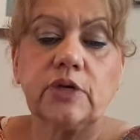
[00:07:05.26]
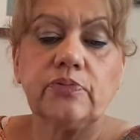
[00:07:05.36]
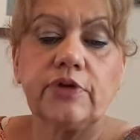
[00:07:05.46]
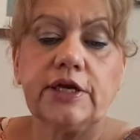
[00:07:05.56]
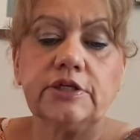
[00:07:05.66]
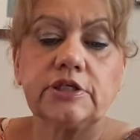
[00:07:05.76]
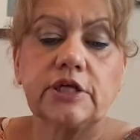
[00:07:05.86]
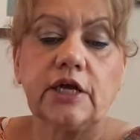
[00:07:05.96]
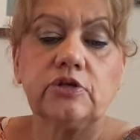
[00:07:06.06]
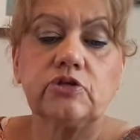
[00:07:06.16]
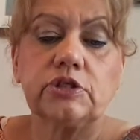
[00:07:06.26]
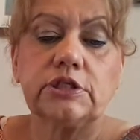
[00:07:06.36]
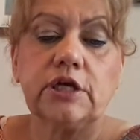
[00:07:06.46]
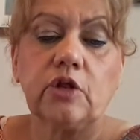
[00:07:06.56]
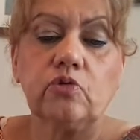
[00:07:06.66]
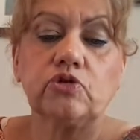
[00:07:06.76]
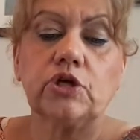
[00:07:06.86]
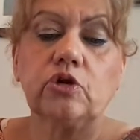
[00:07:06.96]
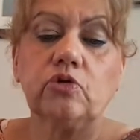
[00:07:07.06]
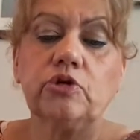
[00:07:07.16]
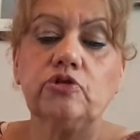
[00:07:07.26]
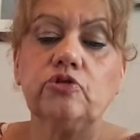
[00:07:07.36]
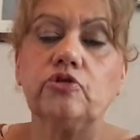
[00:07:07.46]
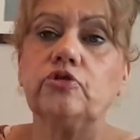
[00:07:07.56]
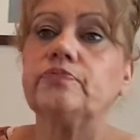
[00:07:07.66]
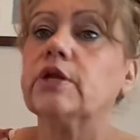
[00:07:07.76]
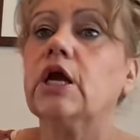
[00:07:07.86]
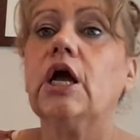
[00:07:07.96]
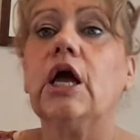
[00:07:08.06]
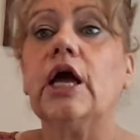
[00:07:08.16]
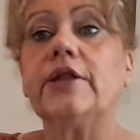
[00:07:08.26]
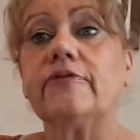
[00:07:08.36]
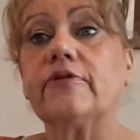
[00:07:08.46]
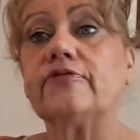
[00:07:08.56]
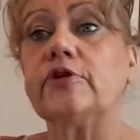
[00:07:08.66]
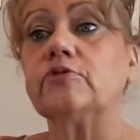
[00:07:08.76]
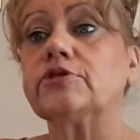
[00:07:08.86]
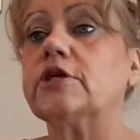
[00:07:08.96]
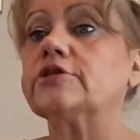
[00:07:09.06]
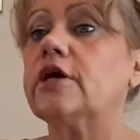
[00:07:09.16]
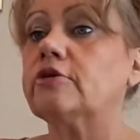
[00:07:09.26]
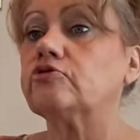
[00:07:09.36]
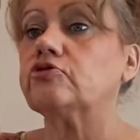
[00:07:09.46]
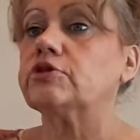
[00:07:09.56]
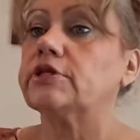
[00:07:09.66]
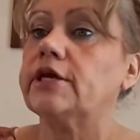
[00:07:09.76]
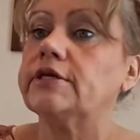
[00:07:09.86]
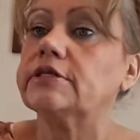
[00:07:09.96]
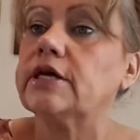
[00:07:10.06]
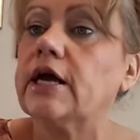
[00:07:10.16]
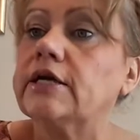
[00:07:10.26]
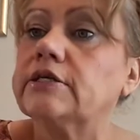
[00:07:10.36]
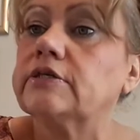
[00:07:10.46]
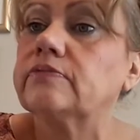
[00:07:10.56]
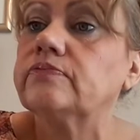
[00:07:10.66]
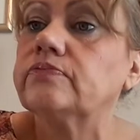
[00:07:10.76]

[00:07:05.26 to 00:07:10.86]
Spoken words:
and brighten the skin to see hello to a glowing new you. It never fails, does it? 2 seconds, guys.